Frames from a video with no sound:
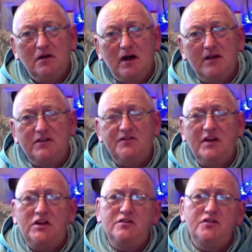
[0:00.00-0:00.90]
And if
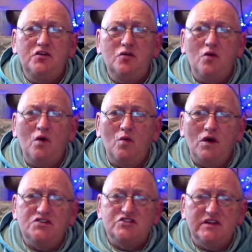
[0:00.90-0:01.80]
any of you who are
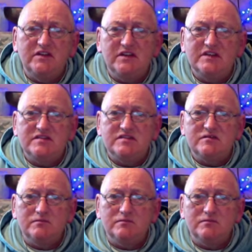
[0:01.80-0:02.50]
watching this